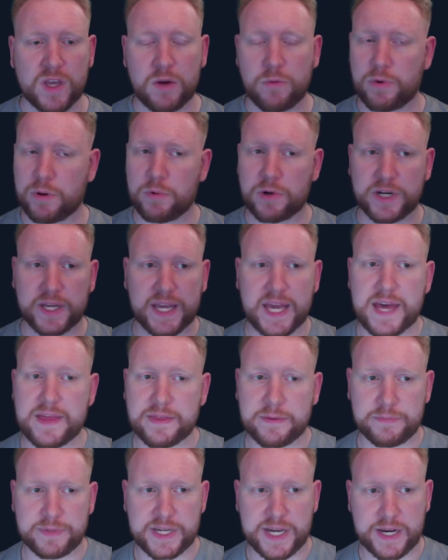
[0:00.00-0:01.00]
We want to get
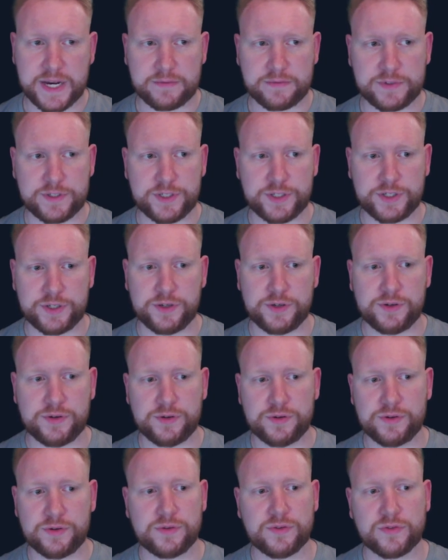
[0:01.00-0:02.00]
them down
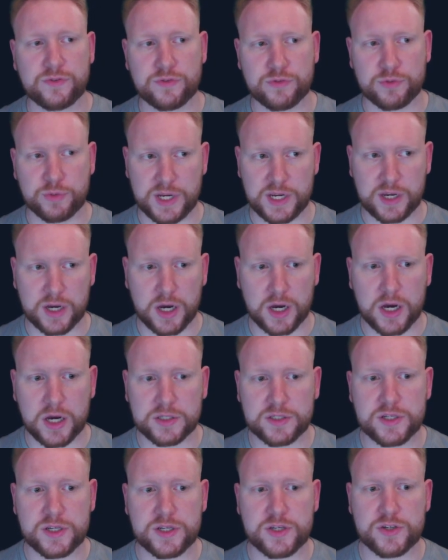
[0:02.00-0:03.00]
to 3
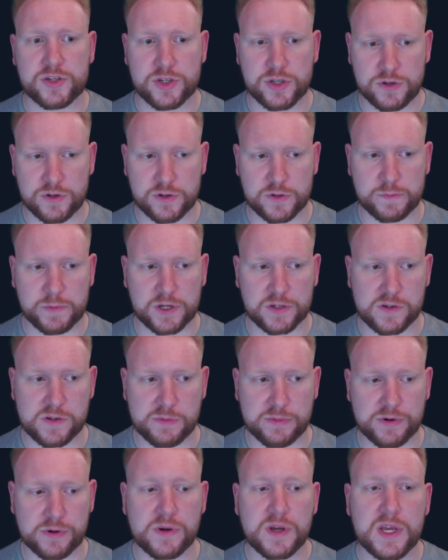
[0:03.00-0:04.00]
cards as soon as
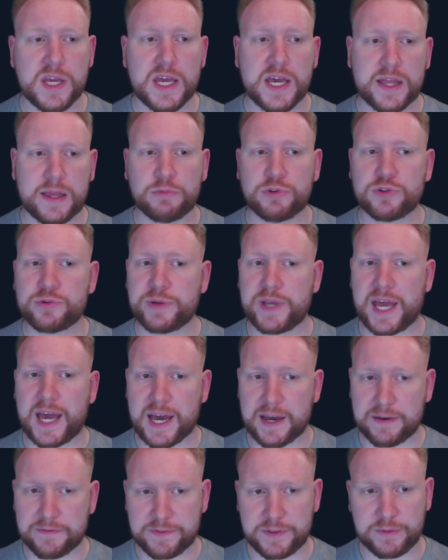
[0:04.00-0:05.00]
possible. And then once we
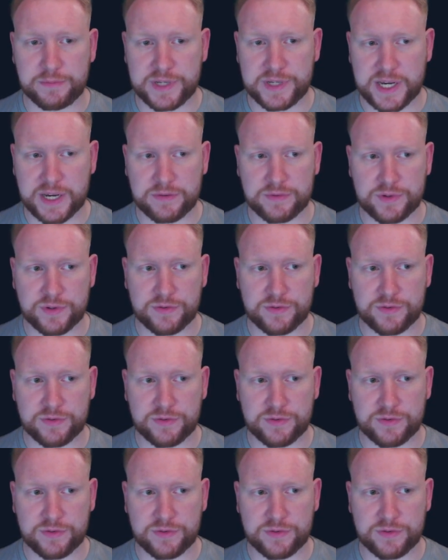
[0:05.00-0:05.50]
have them down to